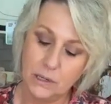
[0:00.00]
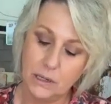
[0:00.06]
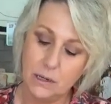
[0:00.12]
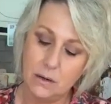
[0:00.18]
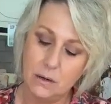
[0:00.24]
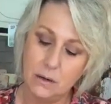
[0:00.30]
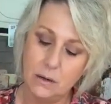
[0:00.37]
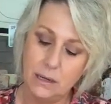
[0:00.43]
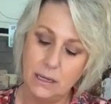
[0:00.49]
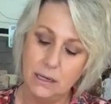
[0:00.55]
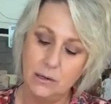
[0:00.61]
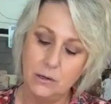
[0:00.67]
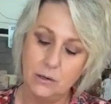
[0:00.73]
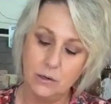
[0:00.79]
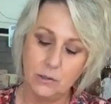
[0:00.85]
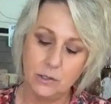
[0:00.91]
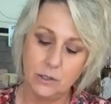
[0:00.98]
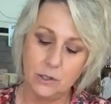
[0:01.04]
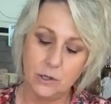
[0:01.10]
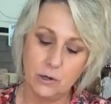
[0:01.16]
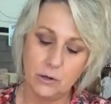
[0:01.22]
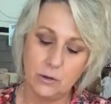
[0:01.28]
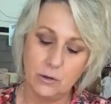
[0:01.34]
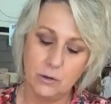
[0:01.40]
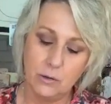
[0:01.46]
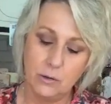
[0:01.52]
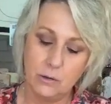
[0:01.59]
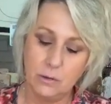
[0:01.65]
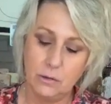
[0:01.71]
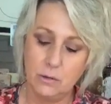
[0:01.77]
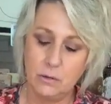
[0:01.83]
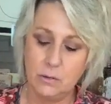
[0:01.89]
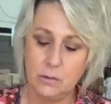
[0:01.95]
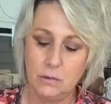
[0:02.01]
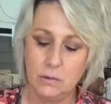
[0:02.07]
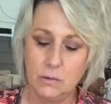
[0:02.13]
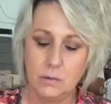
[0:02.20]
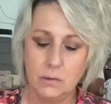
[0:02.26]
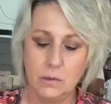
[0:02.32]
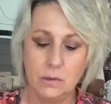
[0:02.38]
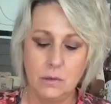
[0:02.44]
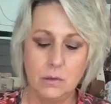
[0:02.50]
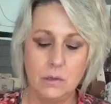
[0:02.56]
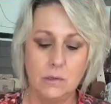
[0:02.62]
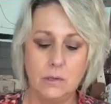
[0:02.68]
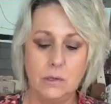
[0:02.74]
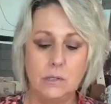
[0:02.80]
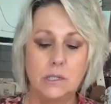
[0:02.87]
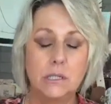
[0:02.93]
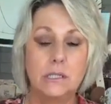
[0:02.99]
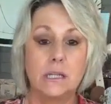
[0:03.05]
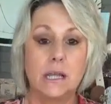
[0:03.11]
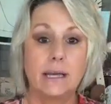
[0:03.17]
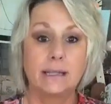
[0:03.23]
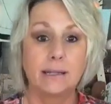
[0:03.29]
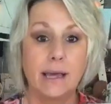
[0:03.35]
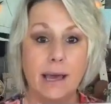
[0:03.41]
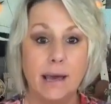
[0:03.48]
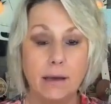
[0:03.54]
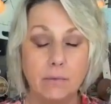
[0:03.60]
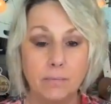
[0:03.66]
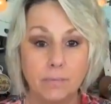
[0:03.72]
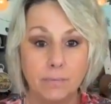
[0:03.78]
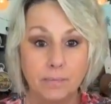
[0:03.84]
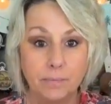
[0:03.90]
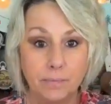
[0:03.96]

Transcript: put it on in your journal just like that